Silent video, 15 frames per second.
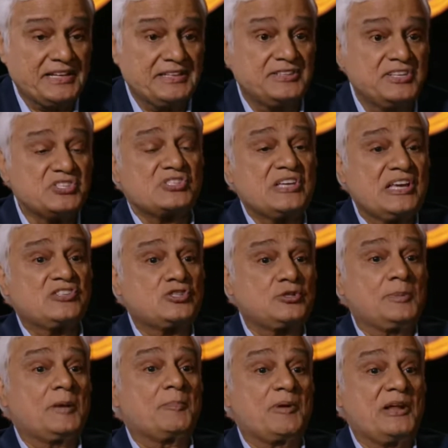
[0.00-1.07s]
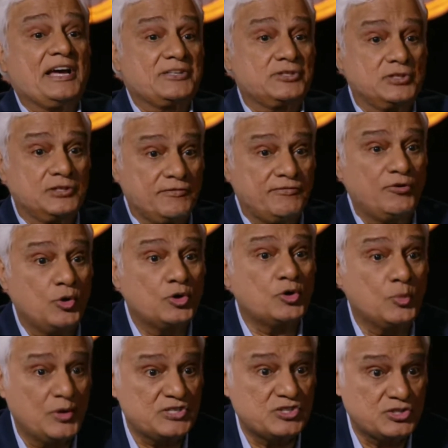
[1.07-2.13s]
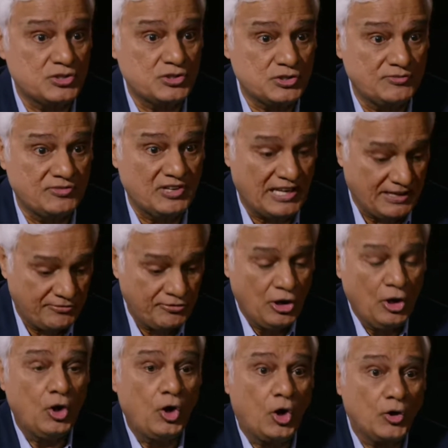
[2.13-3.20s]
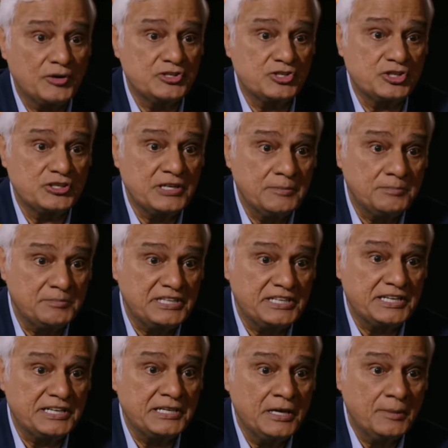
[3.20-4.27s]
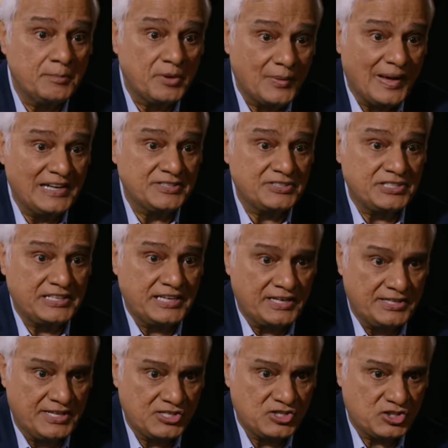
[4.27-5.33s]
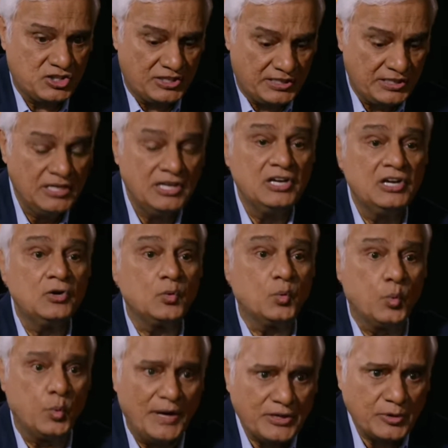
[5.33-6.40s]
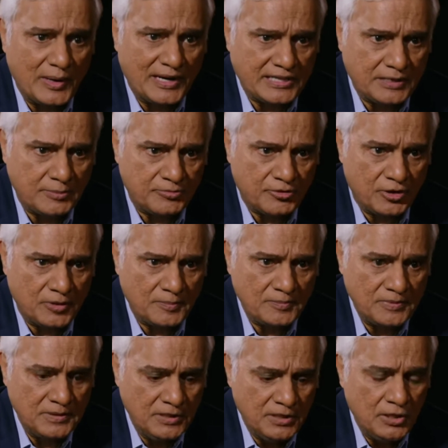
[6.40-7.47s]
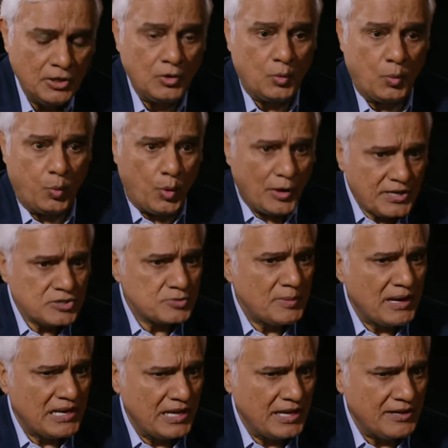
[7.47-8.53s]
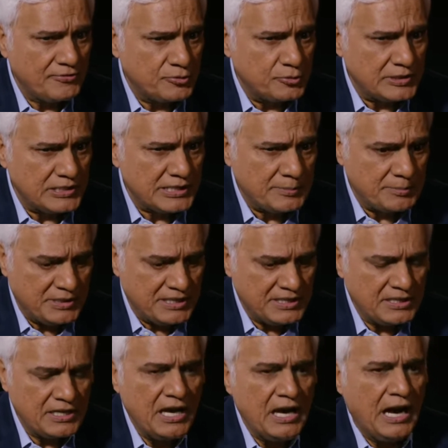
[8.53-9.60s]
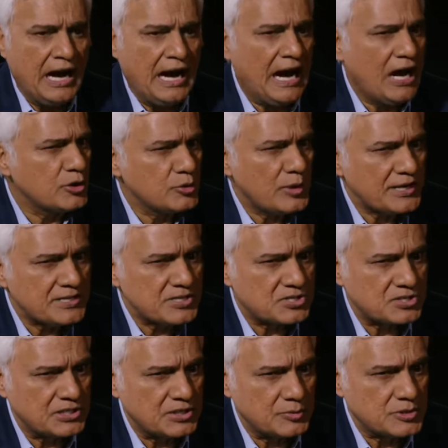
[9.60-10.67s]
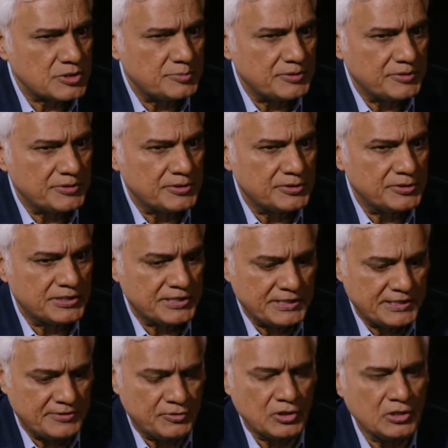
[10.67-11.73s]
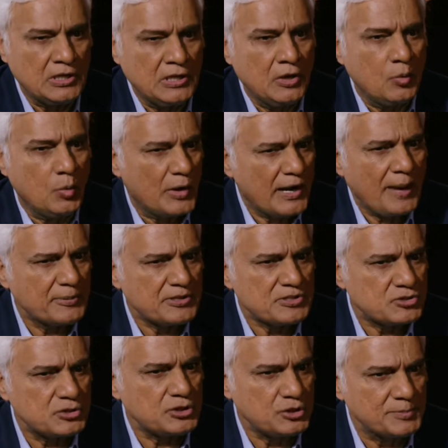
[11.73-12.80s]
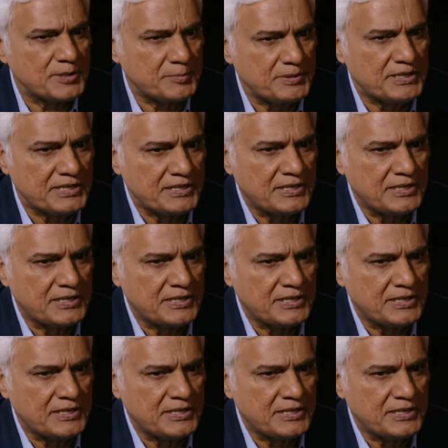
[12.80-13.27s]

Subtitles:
But then this has to be applied to the four questions of life: origin, meaning, morality, and destiny. Where do I come from? What does my life really mean? How do I distinguish between good and evil? What happens to a human